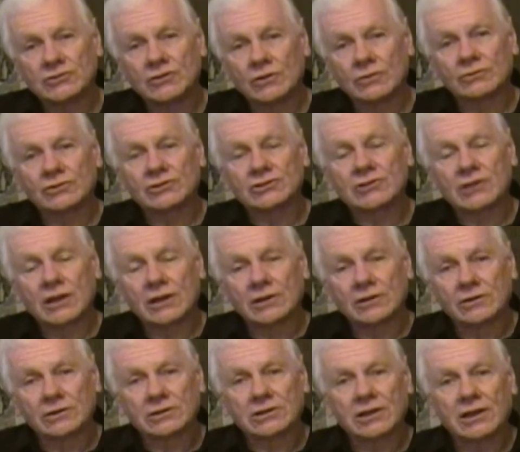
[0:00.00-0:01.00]
notice I
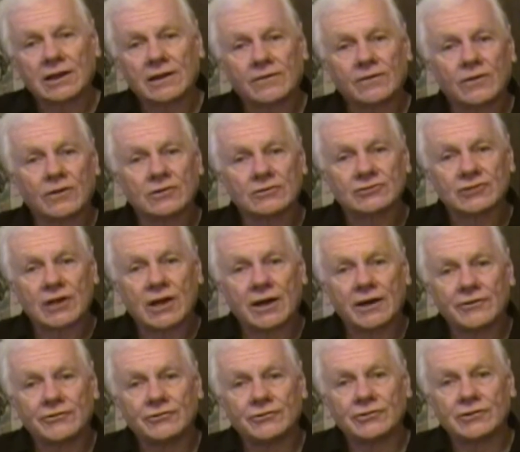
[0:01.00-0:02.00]
looked at, there's
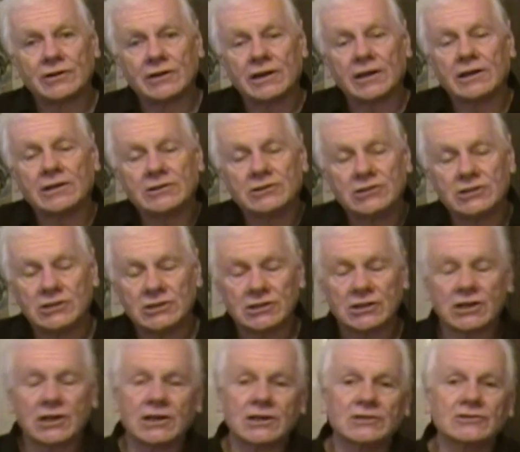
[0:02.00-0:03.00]

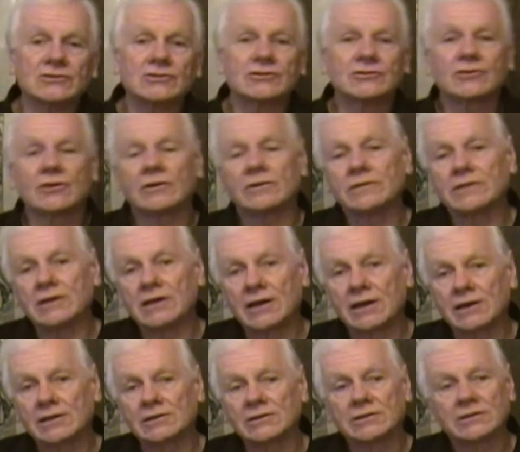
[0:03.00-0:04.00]
118 cases on the
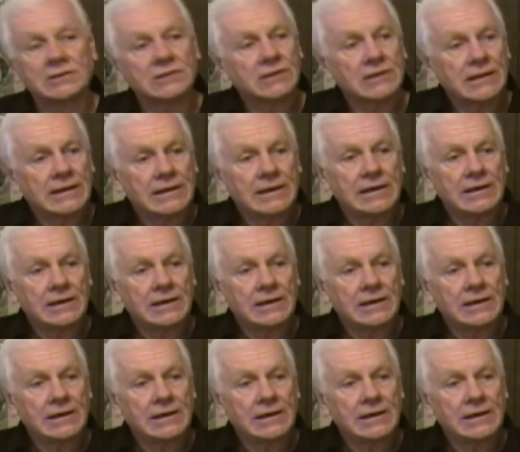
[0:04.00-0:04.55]
island.